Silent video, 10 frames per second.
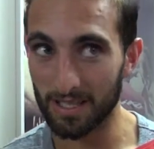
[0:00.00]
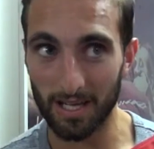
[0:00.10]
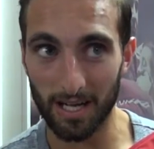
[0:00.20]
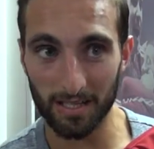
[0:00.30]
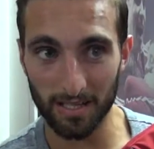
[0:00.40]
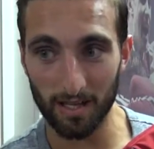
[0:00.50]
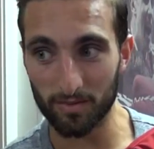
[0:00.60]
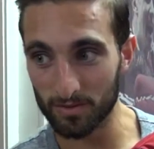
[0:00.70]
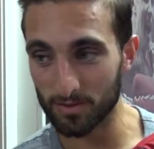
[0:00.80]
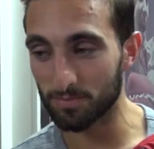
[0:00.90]
the
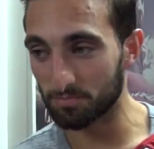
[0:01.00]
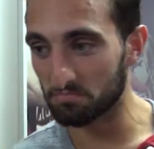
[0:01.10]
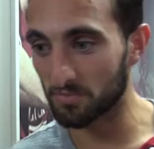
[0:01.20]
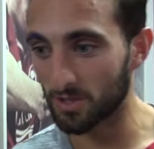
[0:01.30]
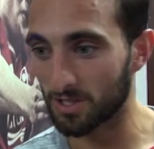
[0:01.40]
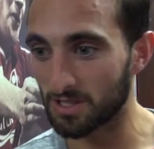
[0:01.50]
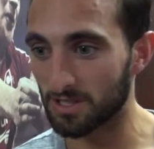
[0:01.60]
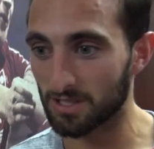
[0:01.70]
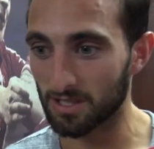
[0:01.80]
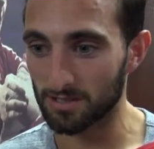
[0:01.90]
gaffer's looking
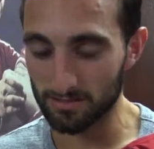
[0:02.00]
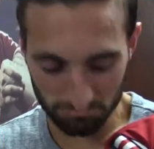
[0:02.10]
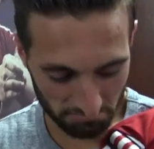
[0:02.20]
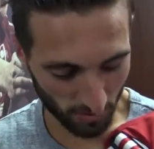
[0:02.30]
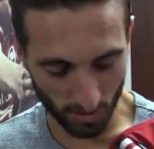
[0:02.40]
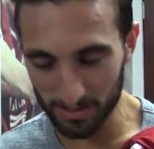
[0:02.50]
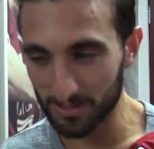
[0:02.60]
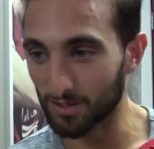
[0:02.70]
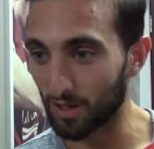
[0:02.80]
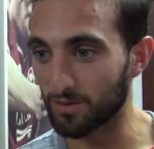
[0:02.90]
decent. Got a
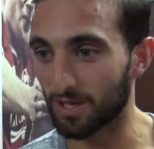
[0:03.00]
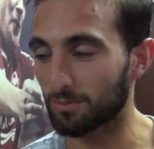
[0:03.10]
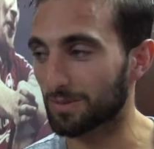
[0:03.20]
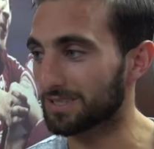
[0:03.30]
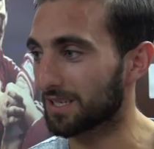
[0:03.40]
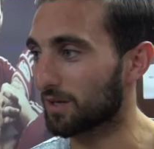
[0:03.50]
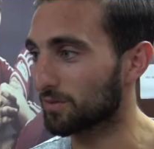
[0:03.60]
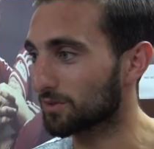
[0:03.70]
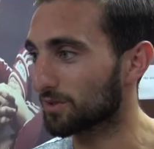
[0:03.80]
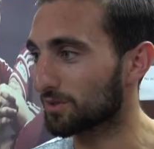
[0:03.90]
decent enough tan
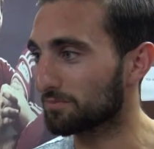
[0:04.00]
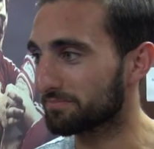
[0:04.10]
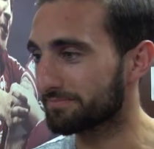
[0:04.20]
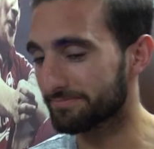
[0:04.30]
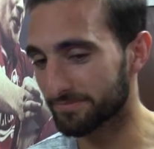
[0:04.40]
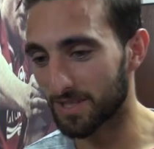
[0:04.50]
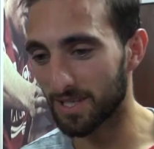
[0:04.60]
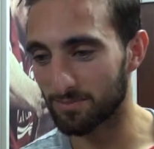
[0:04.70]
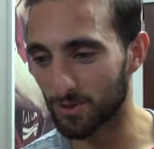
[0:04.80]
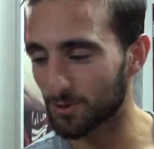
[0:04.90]
myself, so
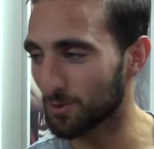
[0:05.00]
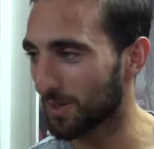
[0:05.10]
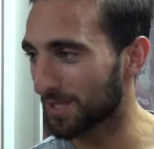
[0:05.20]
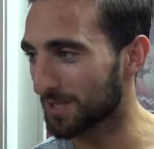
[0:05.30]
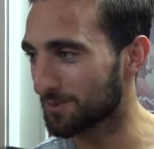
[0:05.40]
yeah, not too bad.